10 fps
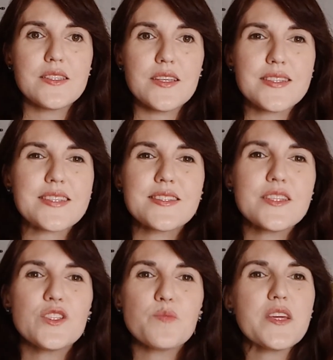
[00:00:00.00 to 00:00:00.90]
it's
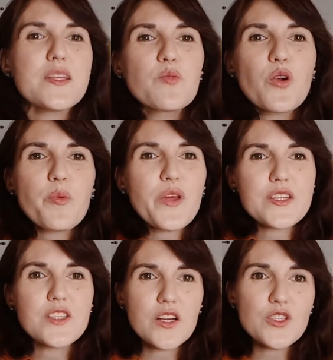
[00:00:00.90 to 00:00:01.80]
considered to be inappropriate
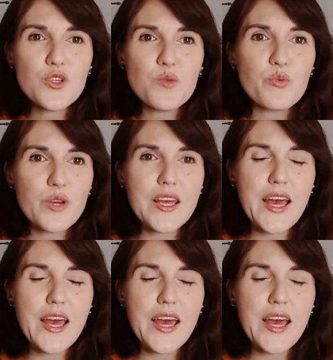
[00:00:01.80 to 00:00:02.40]
not to bring